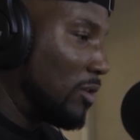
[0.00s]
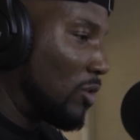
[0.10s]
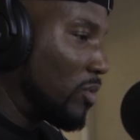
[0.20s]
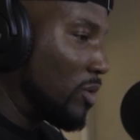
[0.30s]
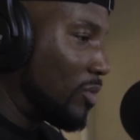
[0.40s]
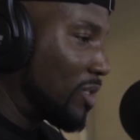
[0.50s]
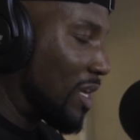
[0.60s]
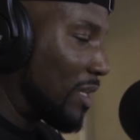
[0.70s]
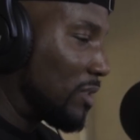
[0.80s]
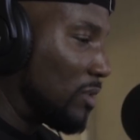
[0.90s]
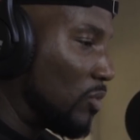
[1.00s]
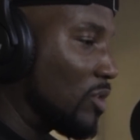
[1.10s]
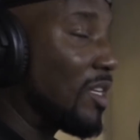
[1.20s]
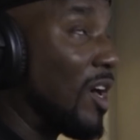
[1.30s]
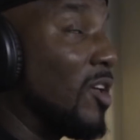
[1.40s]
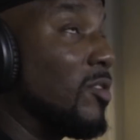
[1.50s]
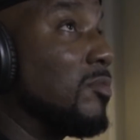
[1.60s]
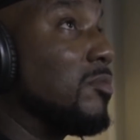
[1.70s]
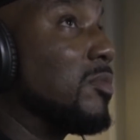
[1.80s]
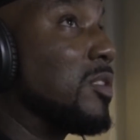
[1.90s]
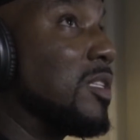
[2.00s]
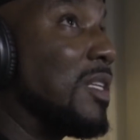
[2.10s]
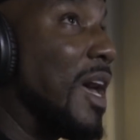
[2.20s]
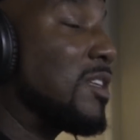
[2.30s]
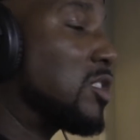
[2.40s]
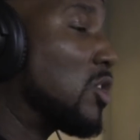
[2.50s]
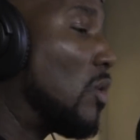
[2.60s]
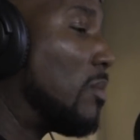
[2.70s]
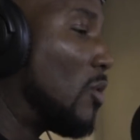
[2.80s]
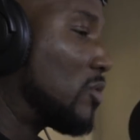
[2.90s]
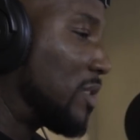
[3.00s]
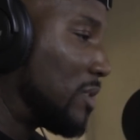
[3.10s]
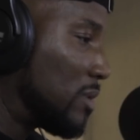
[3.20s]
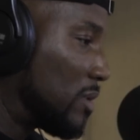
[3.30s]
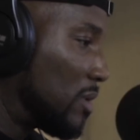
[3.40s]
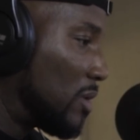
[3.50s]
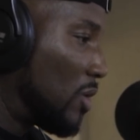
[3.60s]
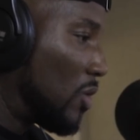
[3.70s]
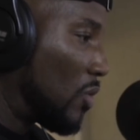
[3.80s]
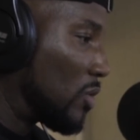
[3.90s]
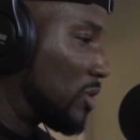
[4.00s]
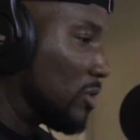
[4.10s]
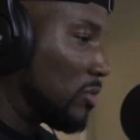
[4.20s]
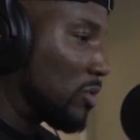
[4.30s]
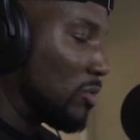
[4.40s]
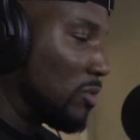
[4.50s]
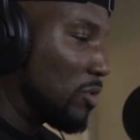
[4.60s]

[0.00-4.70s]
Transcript: We're taught to not show emotion or to